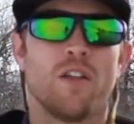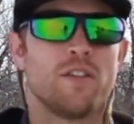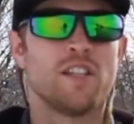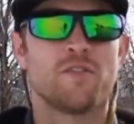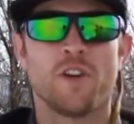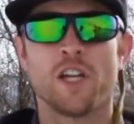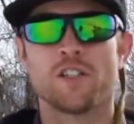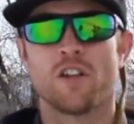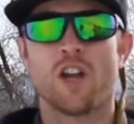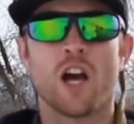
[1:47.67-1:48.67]
These
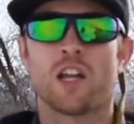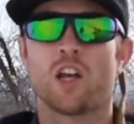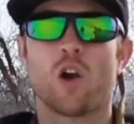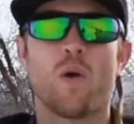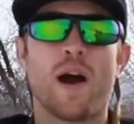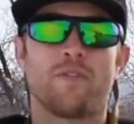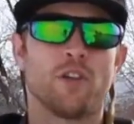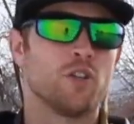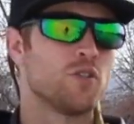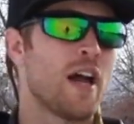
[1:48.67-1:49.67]
fish are not gonna go
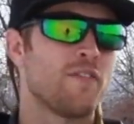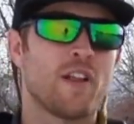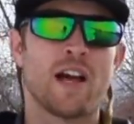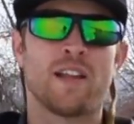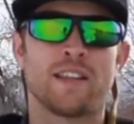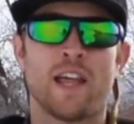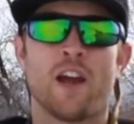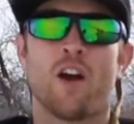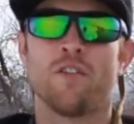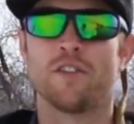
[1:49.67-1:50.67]
after a dry fly like they
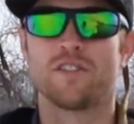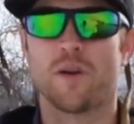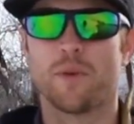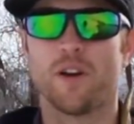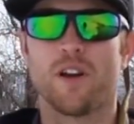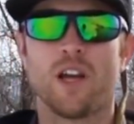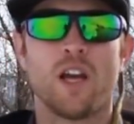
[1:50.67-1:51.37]
are in the summer.